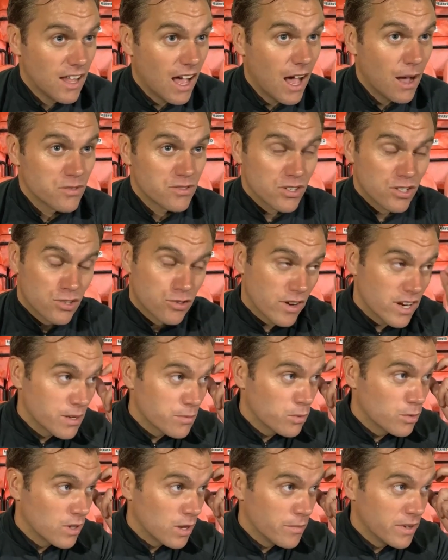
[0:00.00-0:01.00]
Nah, it's
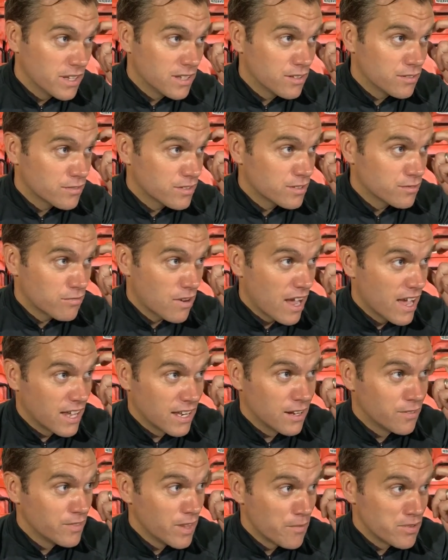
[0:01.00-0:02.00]
incredible. I mean, the
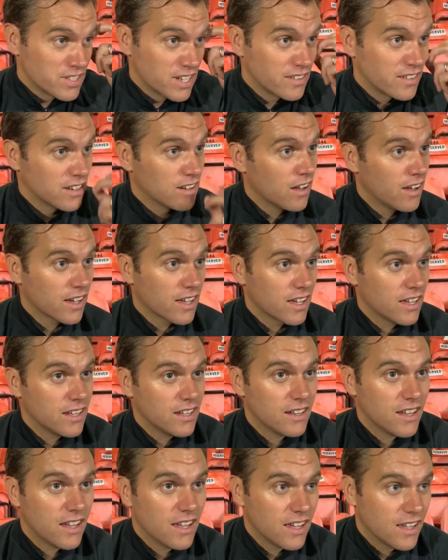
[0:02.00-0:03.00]
rain, I've never seen anything like
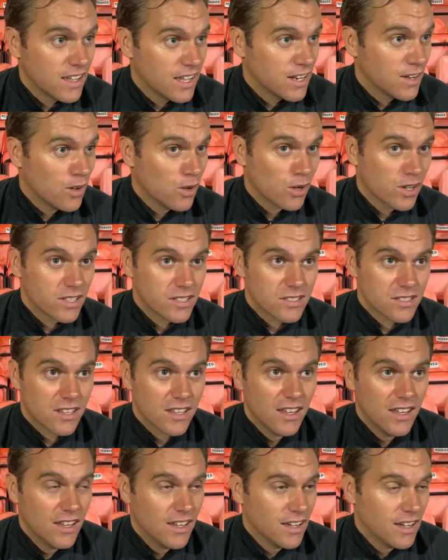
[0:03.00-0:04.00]
it in August.
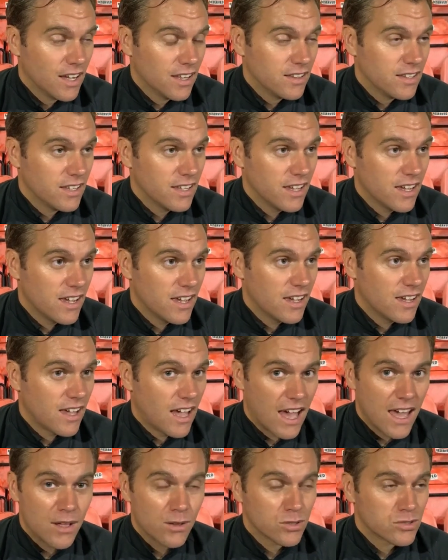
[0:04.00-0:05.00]
And the
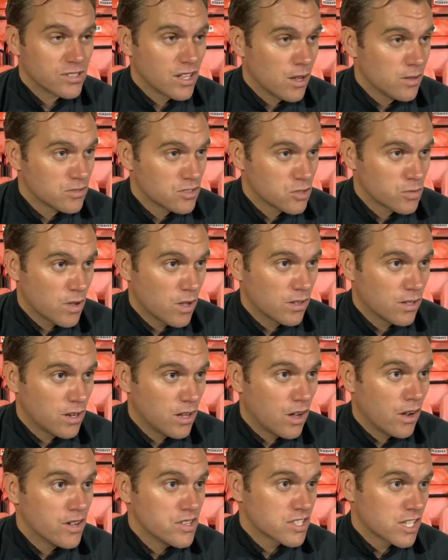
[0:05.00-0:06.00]
hailstones as well, there are a
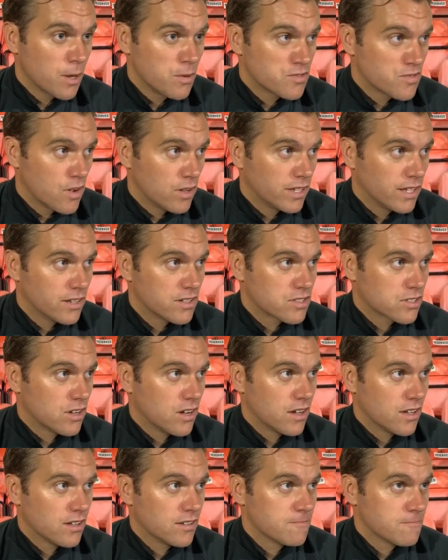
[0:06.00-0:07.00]
lot of ice cubes falling out of the
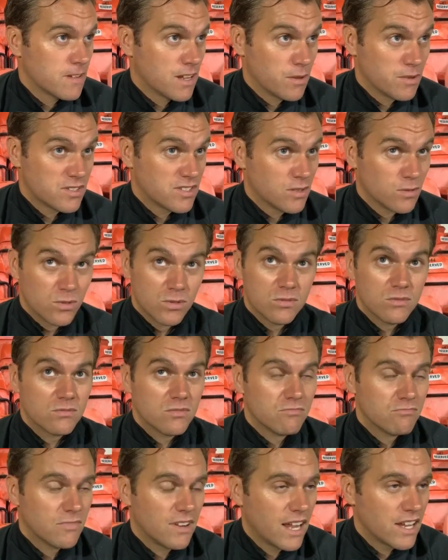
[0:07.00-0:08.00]
sky, and they're still
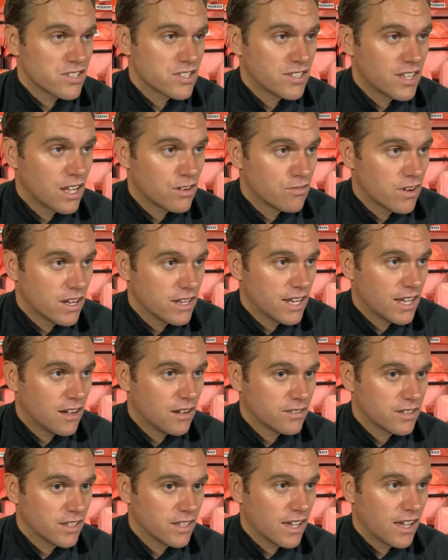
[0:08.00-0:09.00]
lashing down right now.
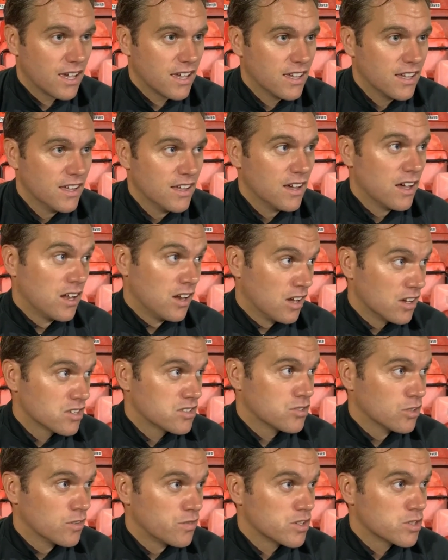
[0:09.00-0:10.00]
I think a lot of
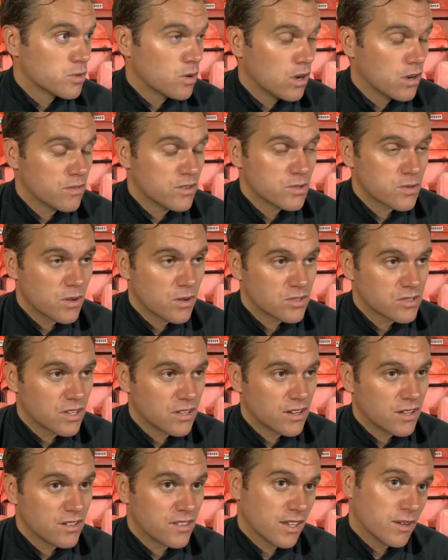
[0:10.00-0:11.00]
surface water as well, so
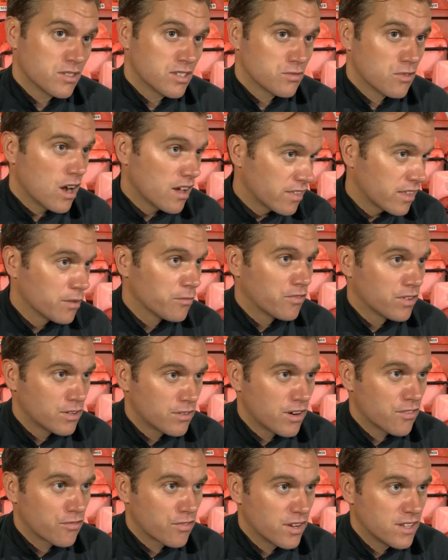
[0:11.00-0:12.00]
I think it's the right thing for
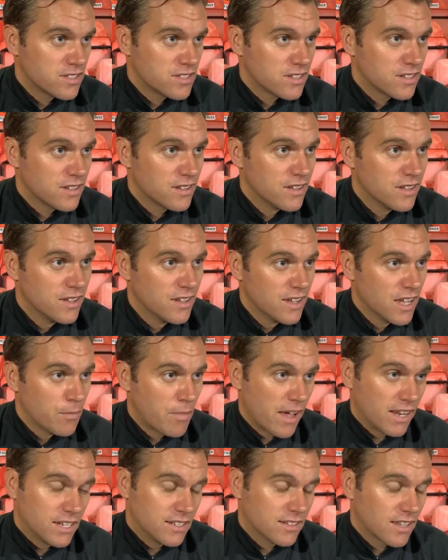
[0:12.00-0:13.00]
the referee to
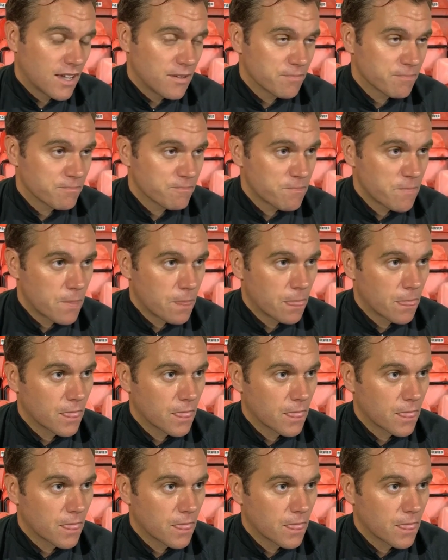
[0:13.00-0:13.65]
abandon the game.